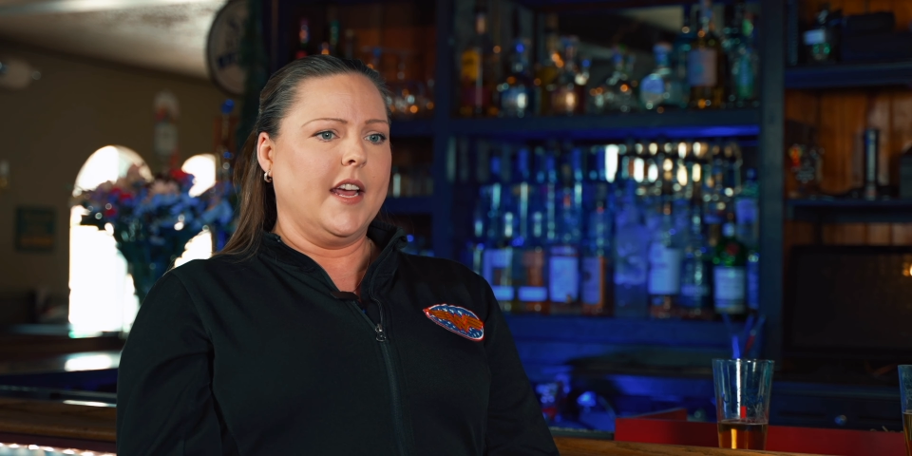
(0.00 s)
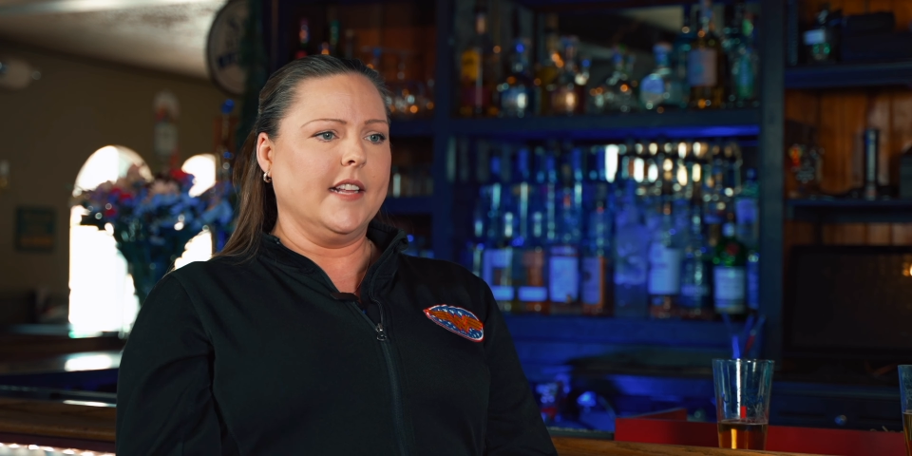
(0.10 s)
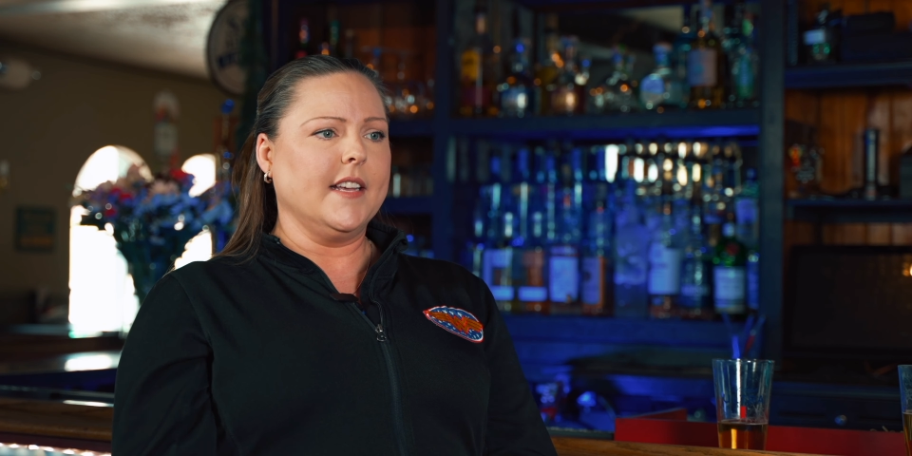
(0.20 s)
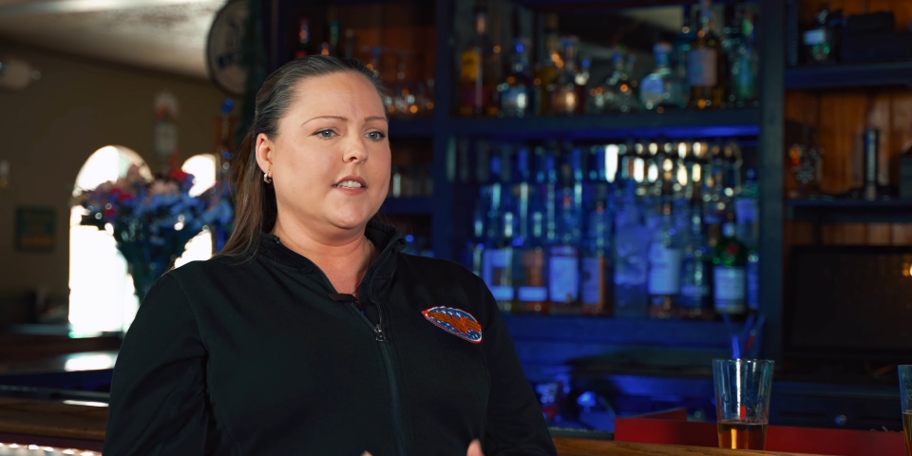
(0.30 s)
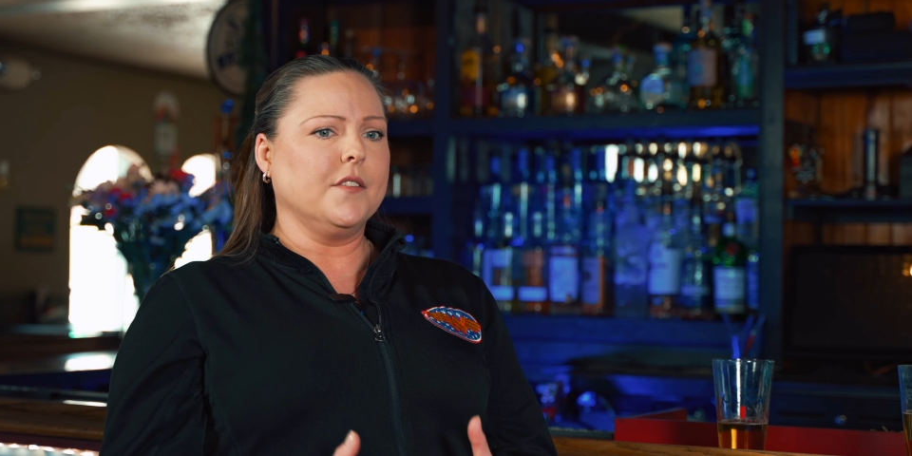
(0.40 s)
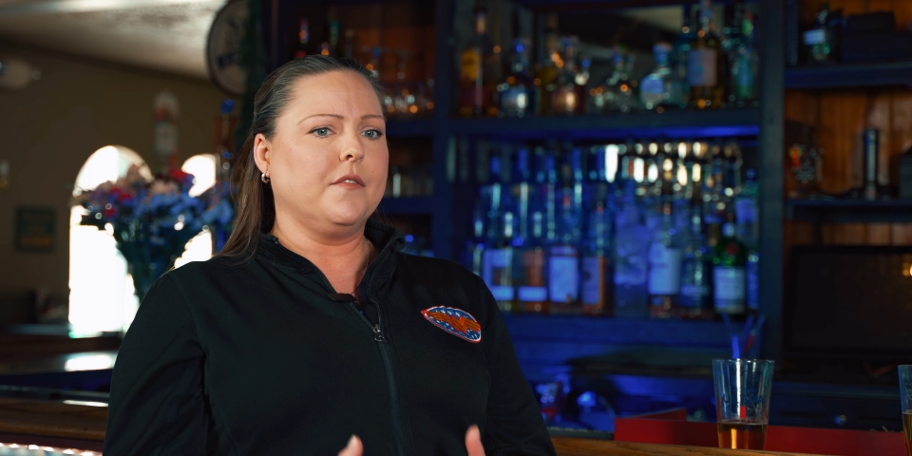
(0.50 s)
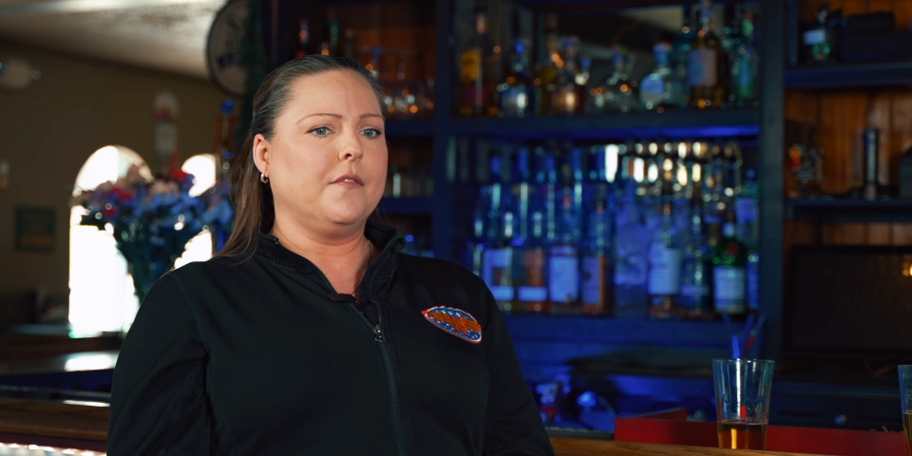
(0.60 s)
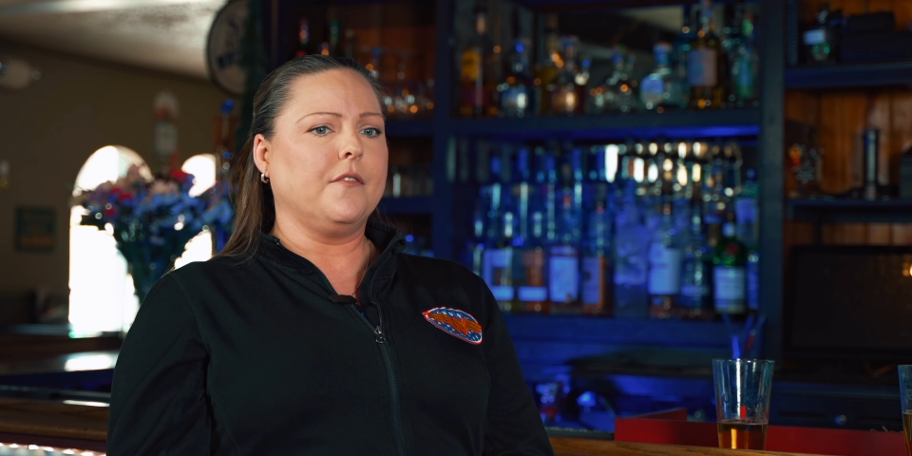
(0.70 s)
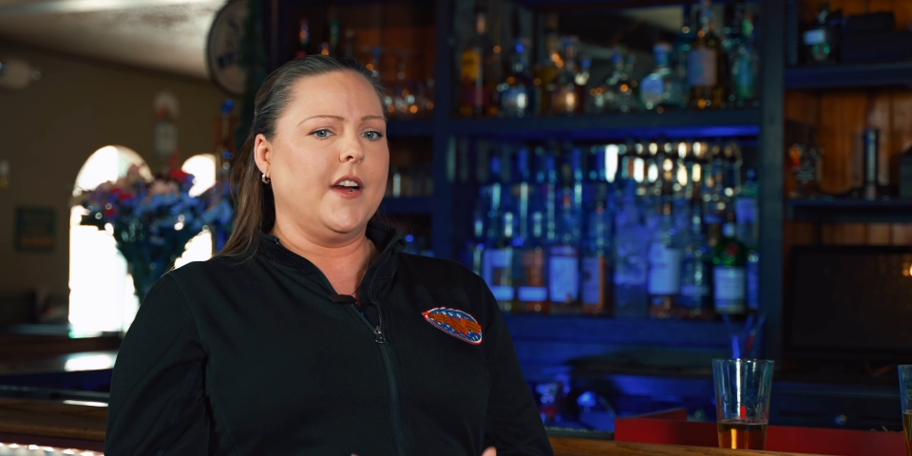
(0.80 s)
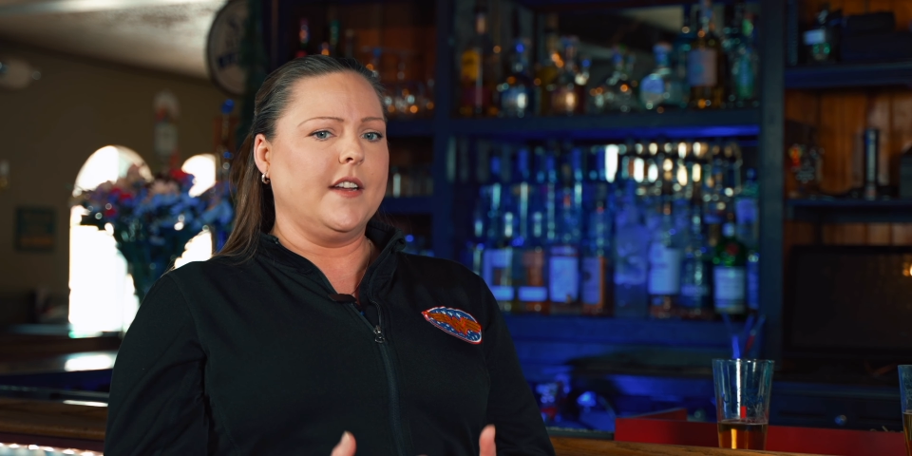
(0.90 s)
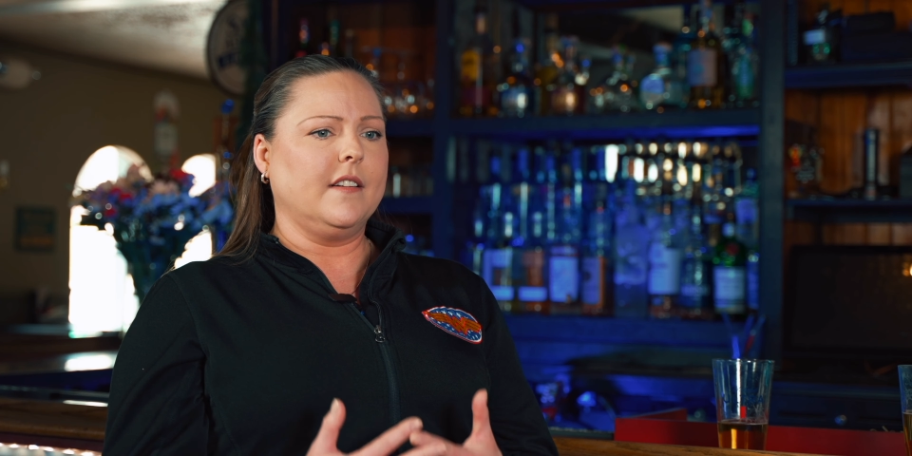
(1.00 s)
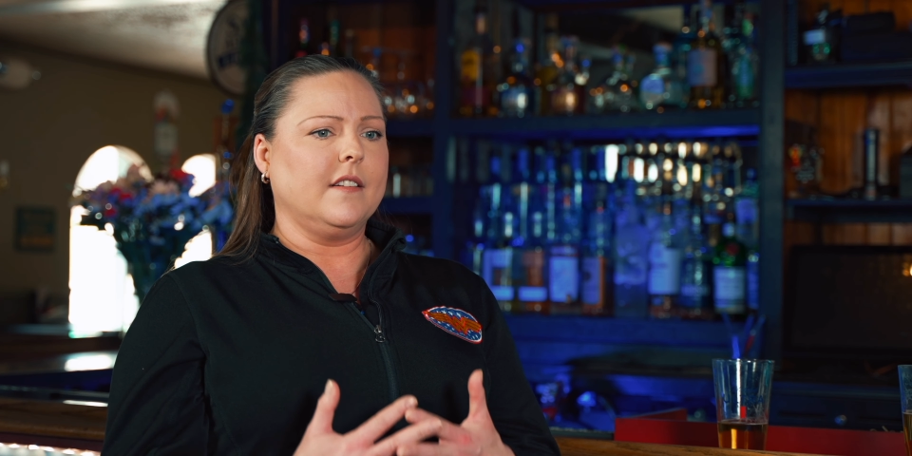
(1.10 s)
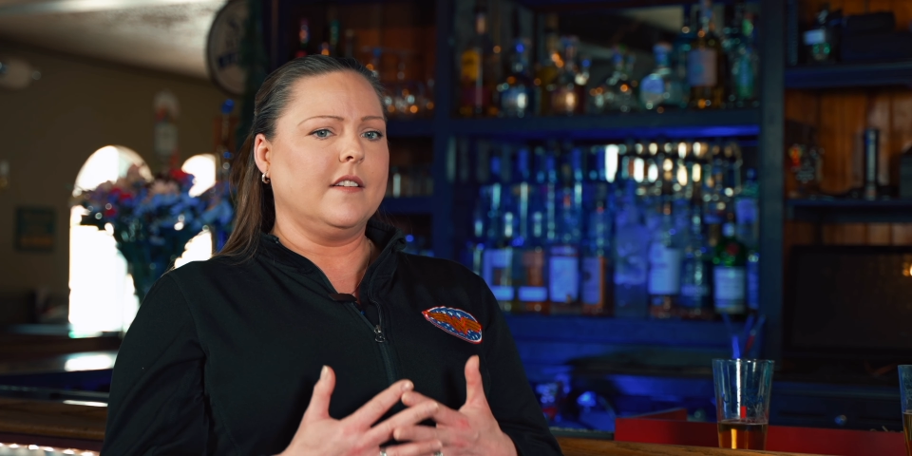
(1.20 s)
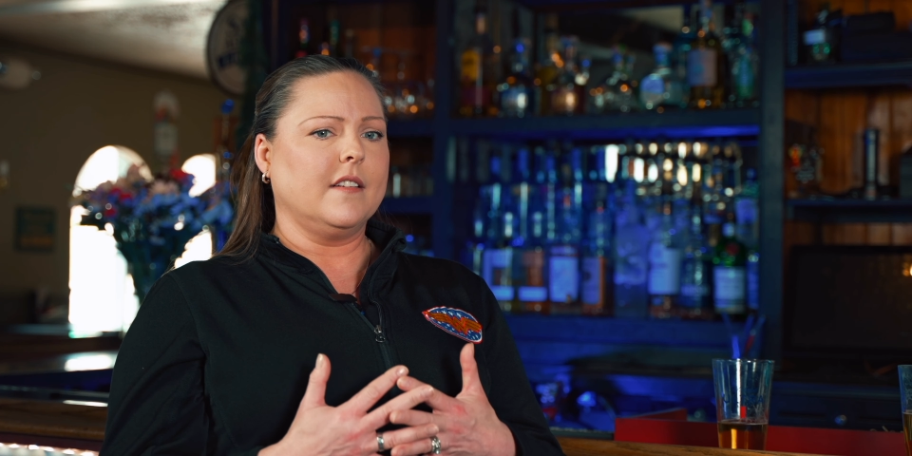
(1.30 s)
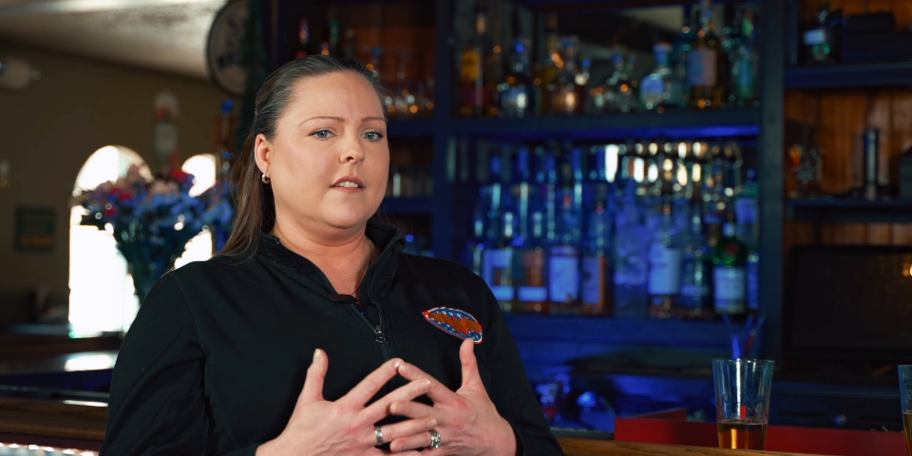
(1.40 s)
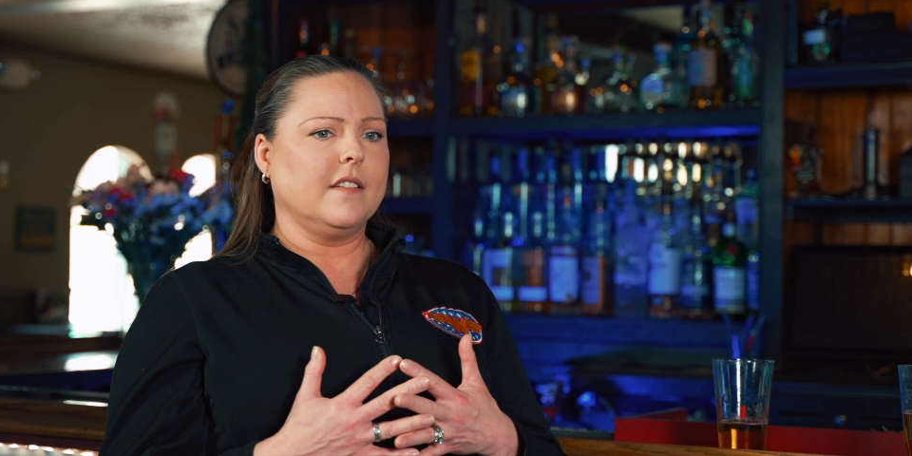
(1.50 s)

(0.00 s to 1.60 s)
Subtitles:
it's a friend